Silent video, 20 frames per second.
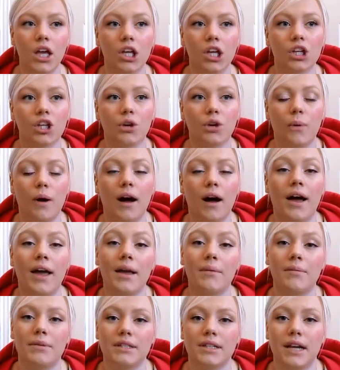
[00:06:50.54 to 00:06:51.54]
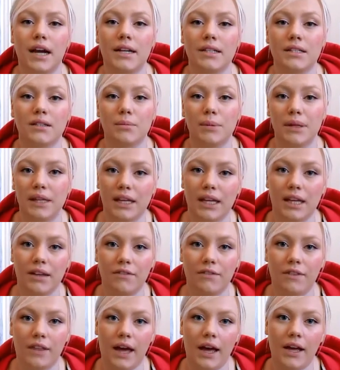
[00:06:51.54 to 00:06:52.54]
you are hypnotised to
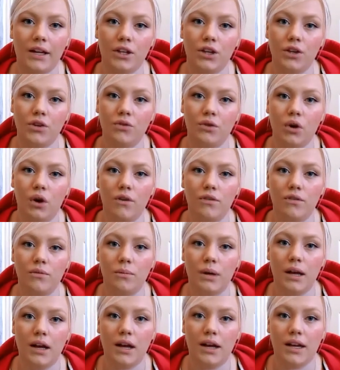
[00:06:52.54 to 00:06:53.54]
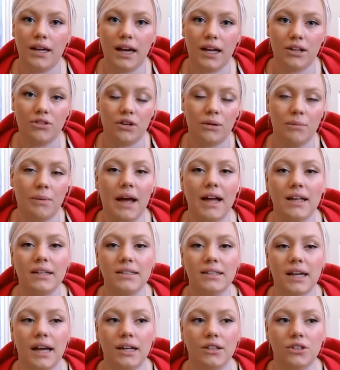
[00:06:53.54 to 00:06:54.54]
believe that you've got a gastric
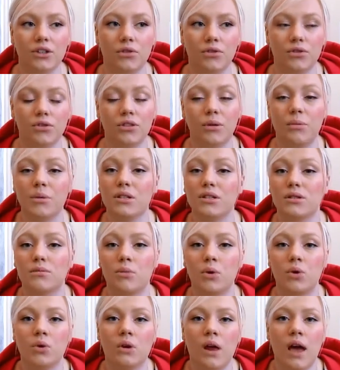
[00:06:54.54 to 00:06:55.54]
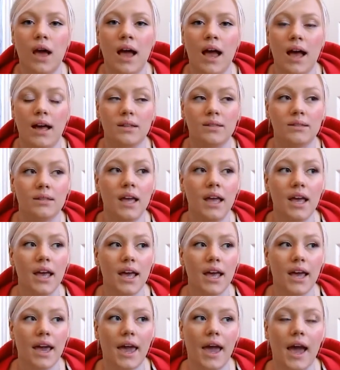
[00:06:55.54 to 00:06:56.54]
band and your stomach's smaller, and
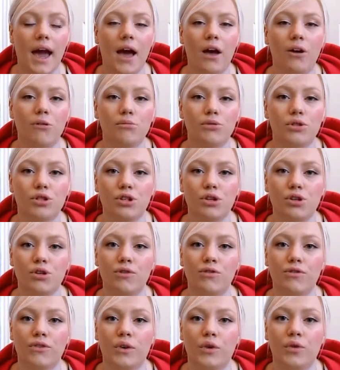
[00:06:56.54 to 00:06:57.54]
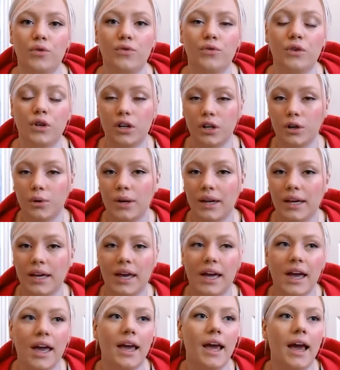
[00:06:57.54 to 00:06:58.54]
it helps you feel fuller
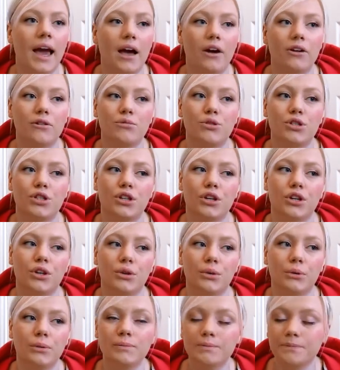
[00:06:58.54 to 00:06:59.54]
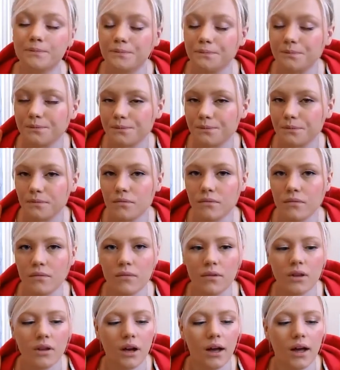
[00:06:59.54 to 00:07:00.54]
quicker. It helps you
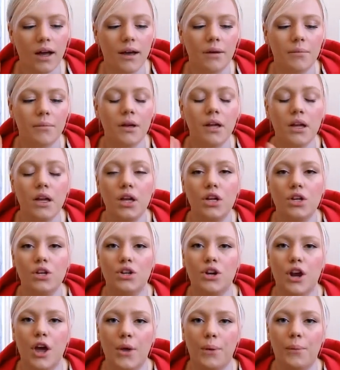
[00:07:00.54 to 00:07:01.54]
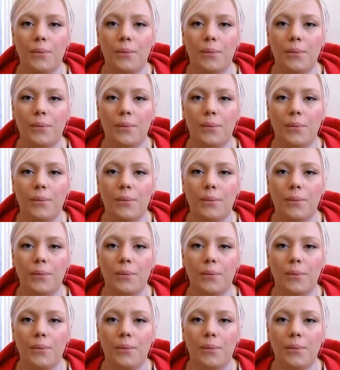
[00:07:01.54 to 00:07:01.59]
know